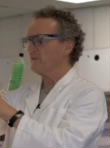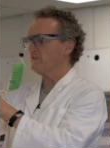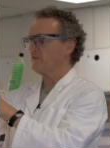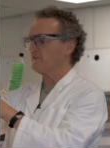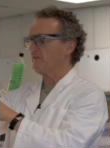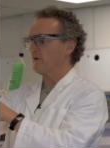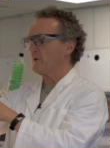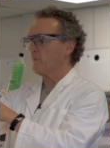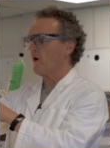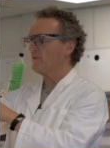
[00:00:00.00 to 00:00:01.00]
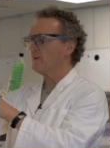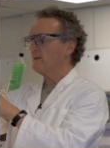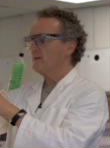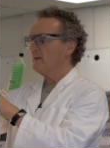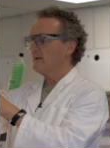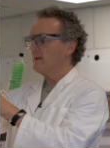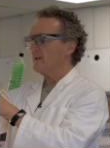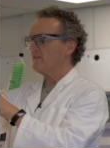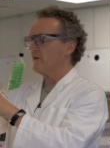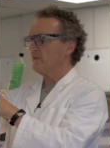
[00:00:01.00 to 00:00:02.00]
This is the stuff that we want,
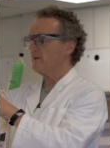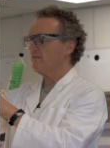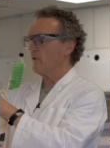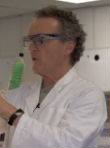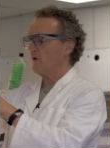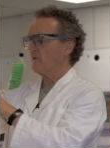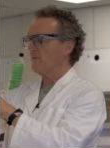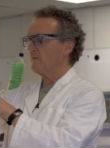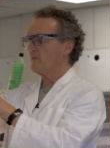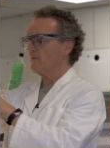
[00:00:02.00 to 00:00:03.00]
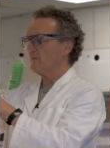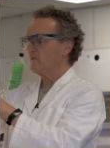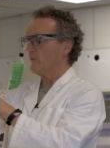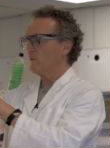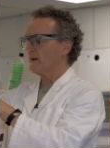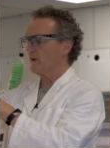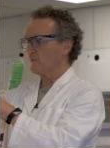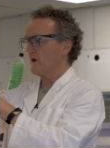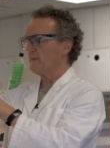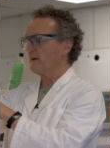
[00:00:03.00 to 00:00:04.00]
and so therefore we're
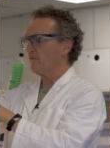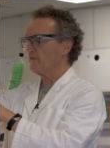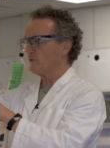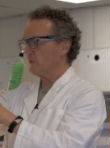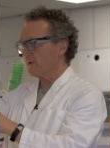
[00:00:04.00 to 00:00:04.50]
gonna run that off into